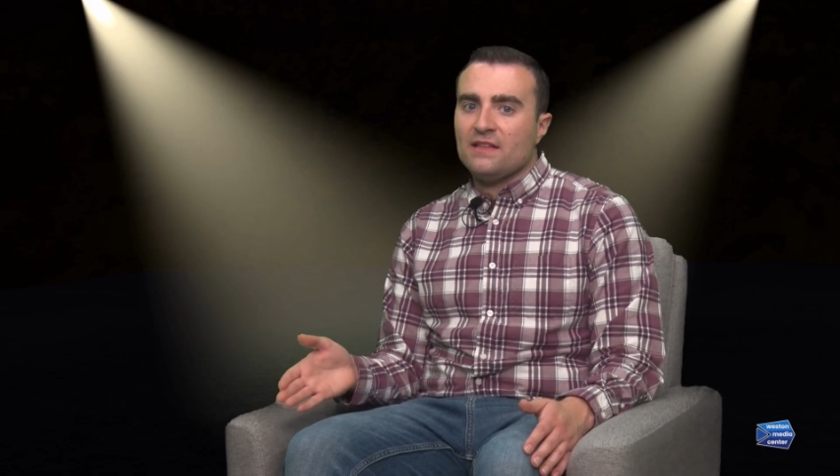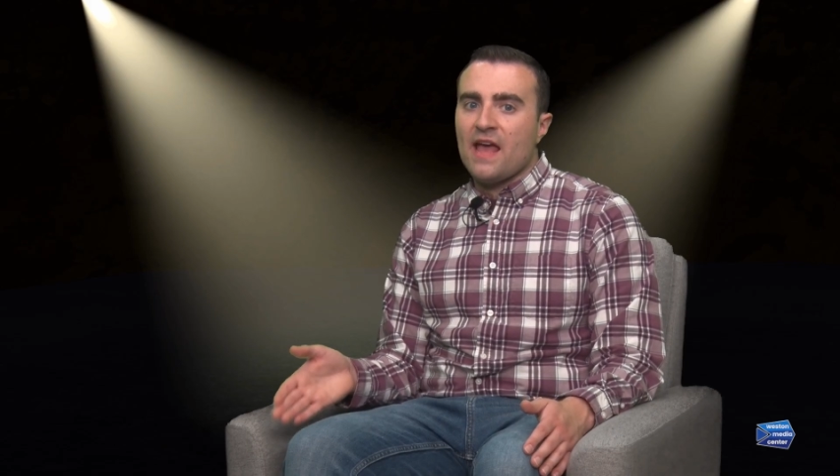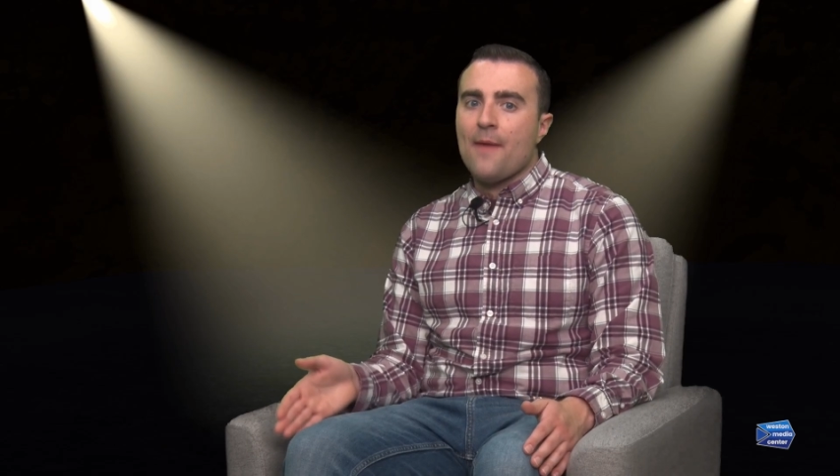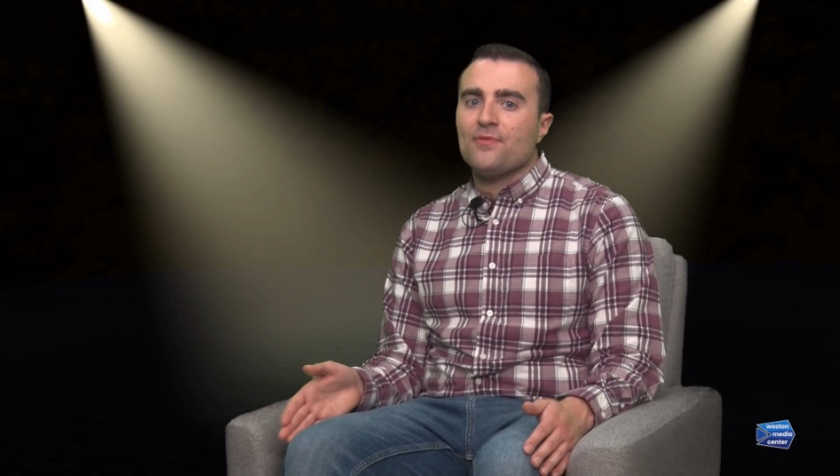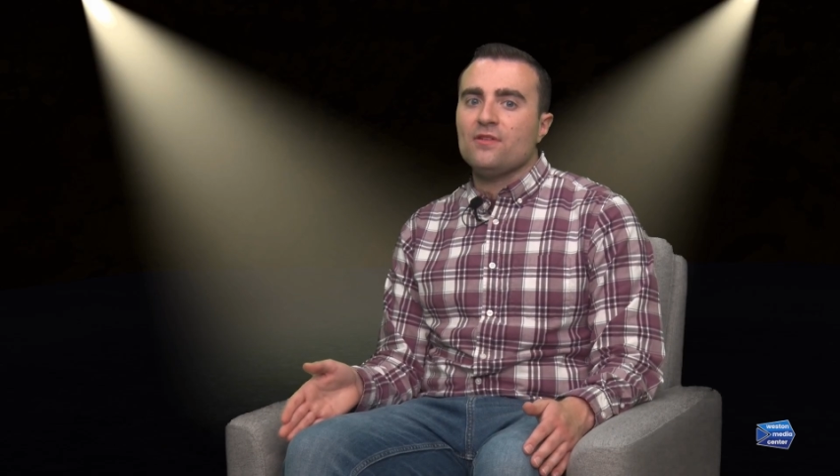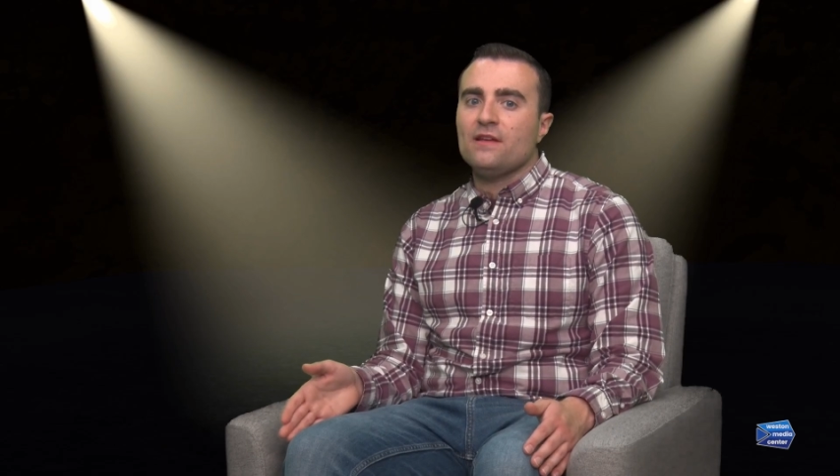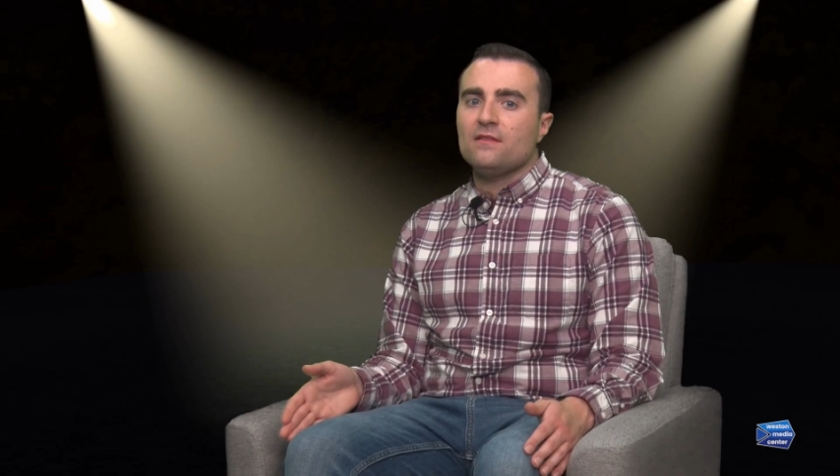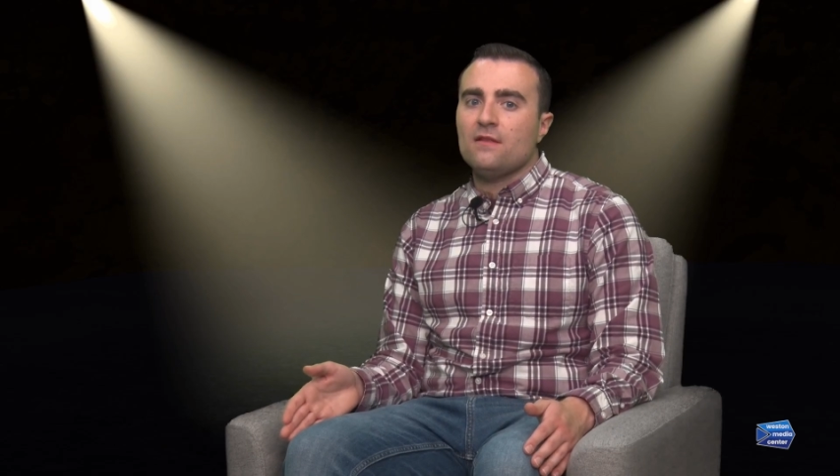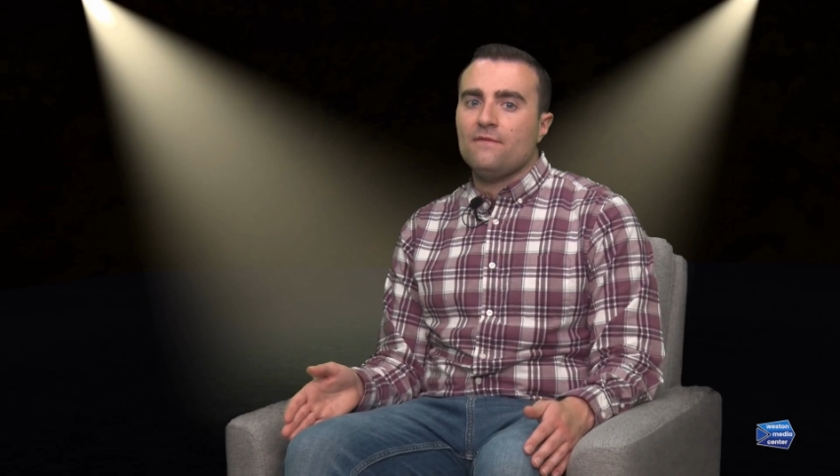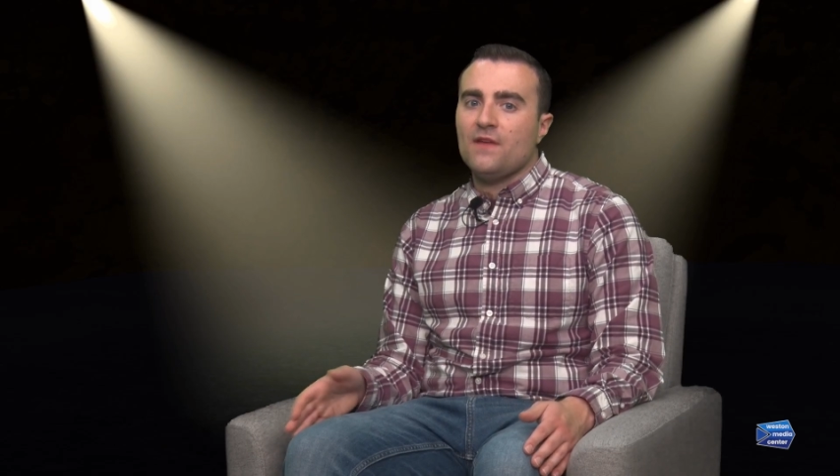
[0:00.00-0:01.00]

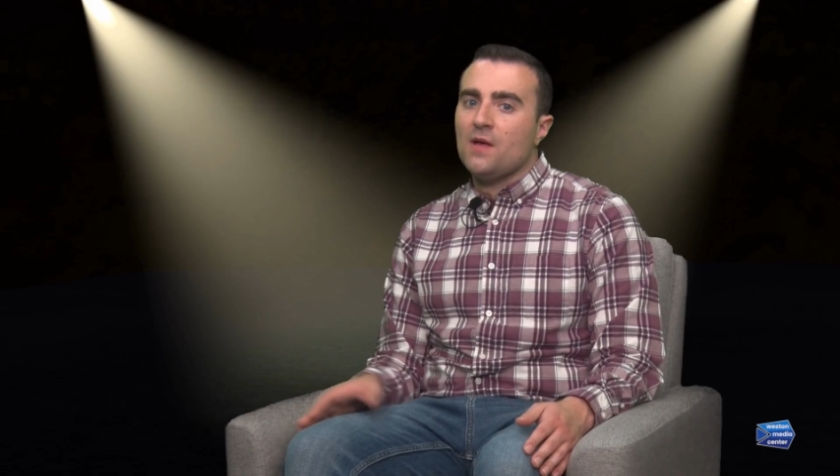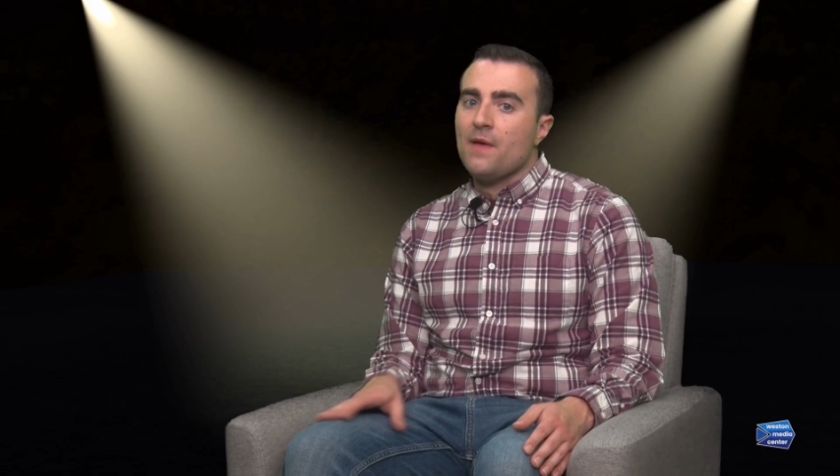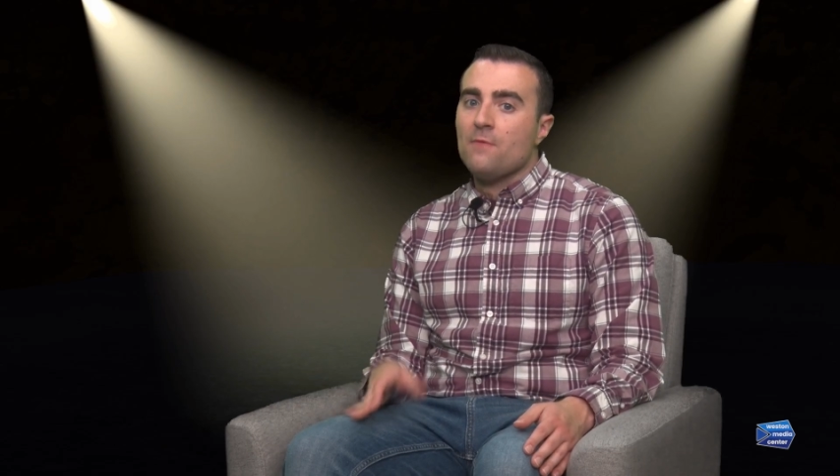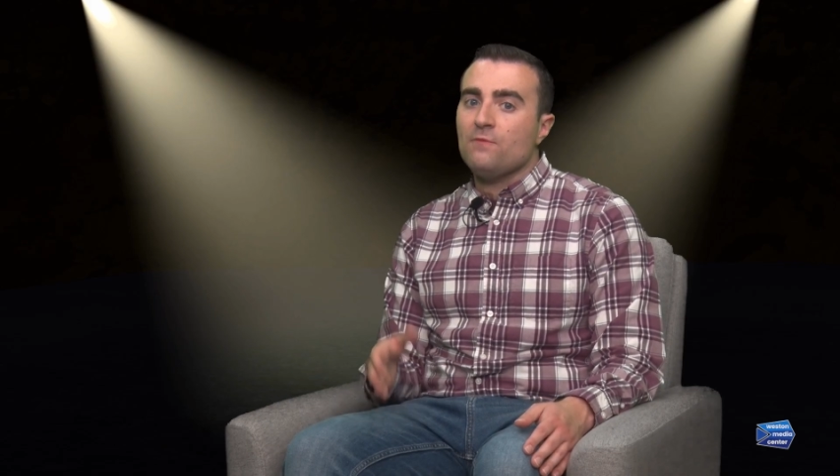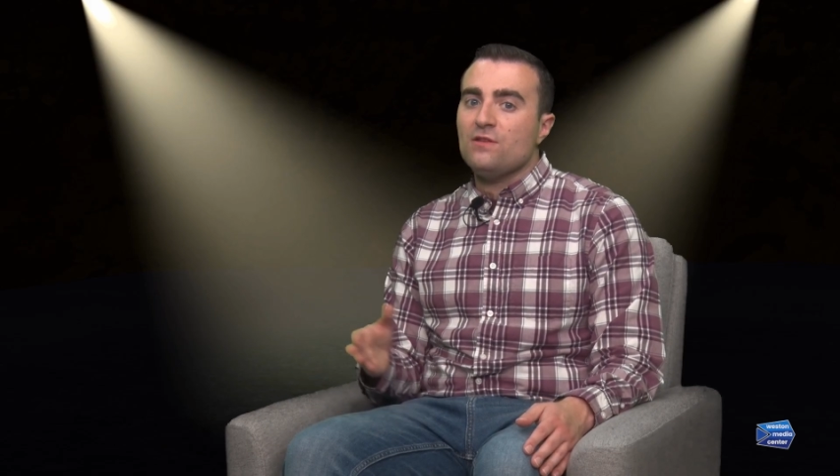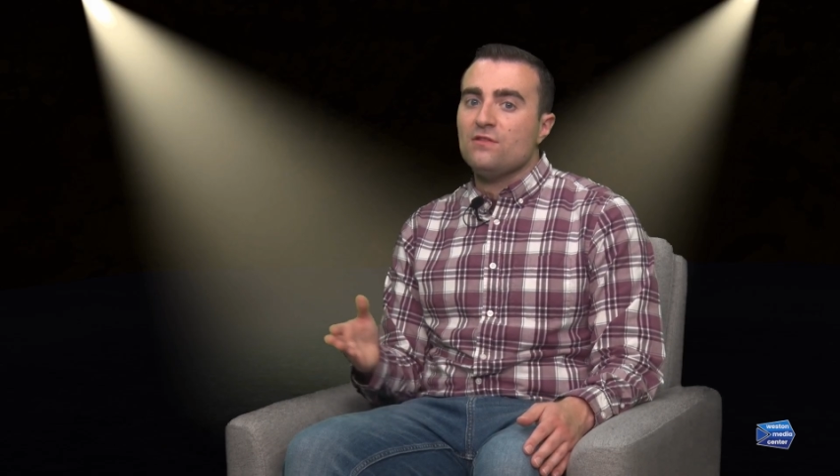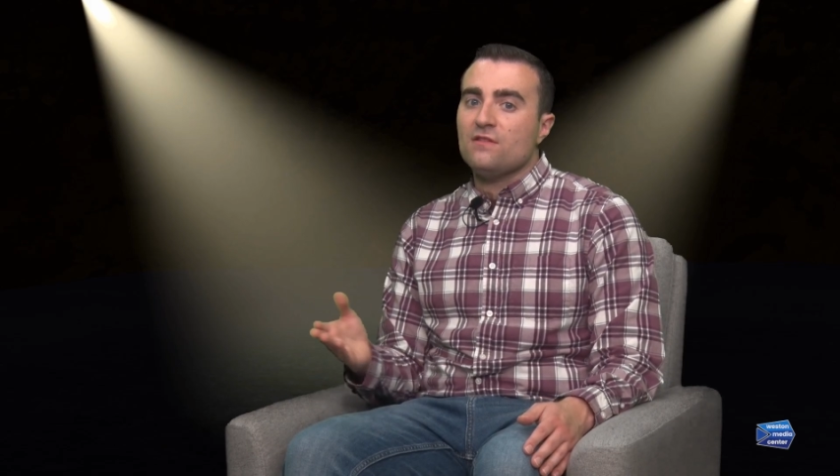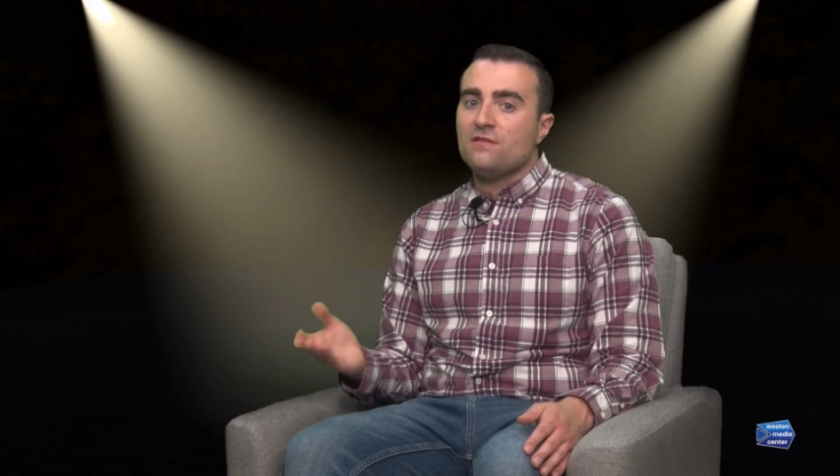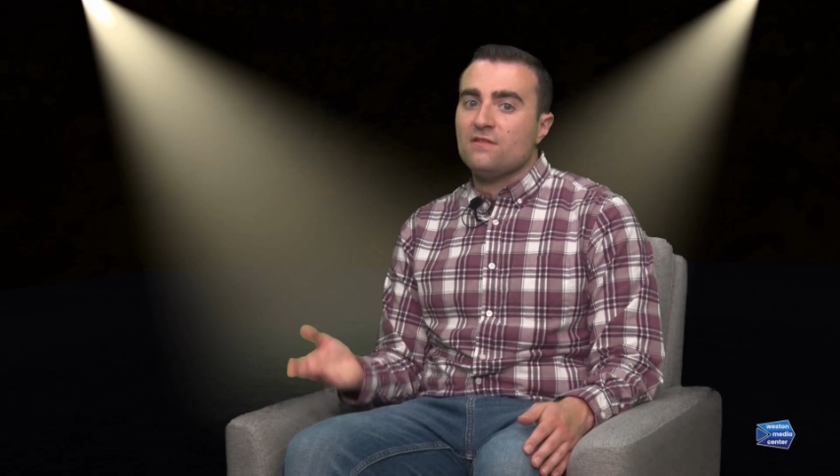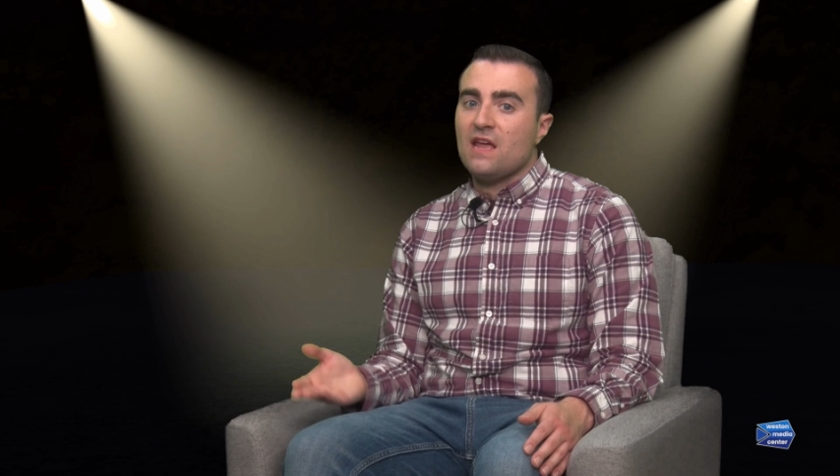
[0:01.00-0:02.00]
encapsulates the film and reaches
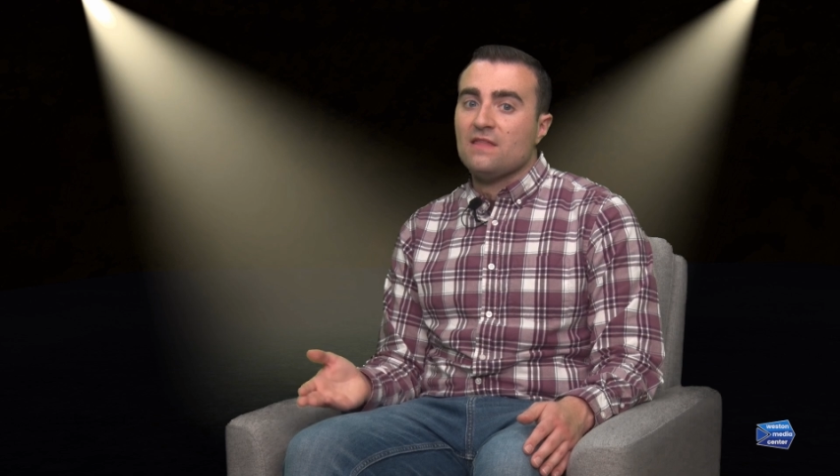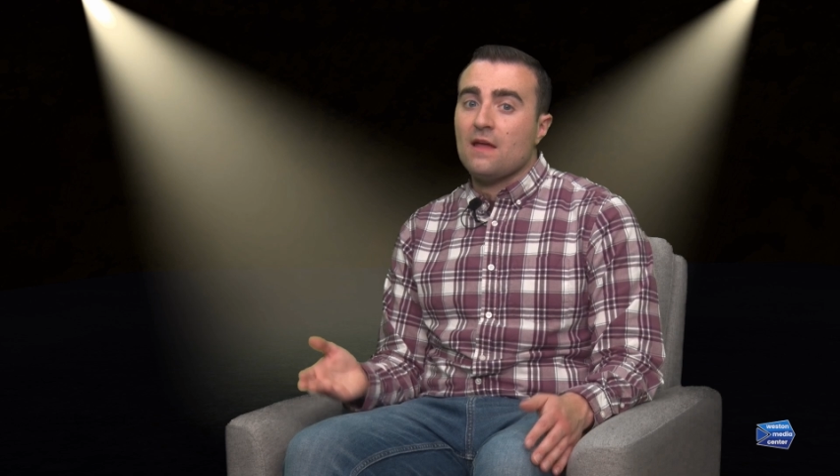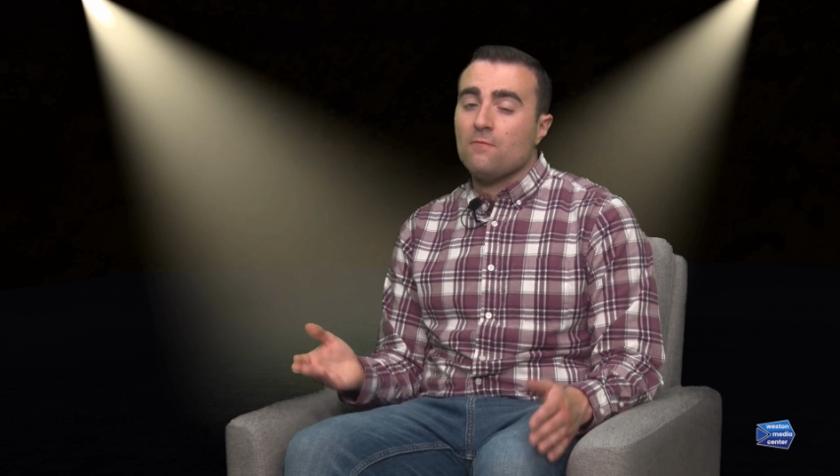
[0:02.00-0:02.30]
a state that